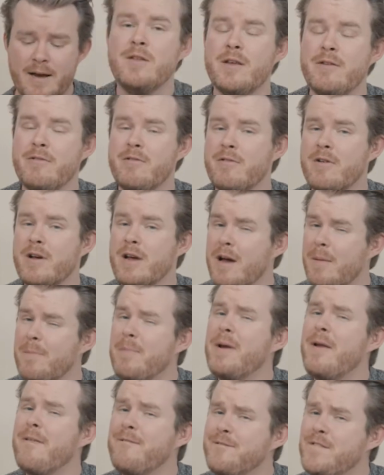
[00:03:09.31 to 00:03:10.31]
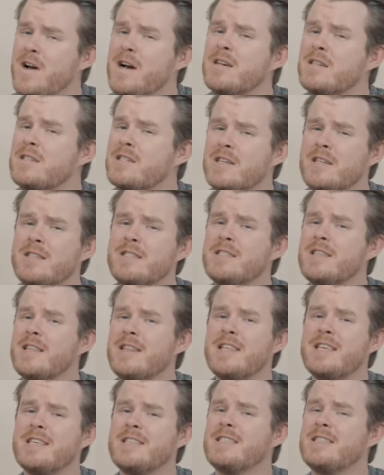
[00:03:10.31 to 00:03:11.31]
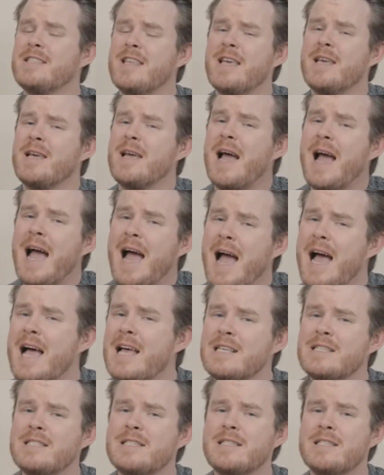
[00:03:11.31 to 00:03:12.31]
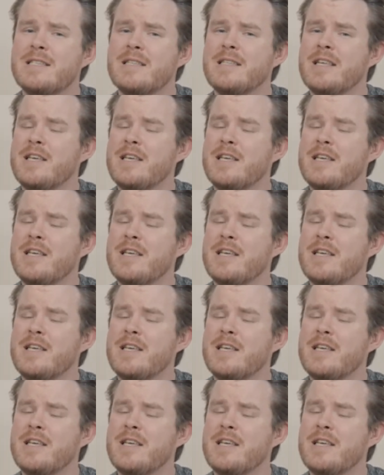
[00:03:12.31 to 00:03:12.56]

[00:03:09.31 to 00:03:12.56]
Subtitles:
There are a couple of functions that this thing has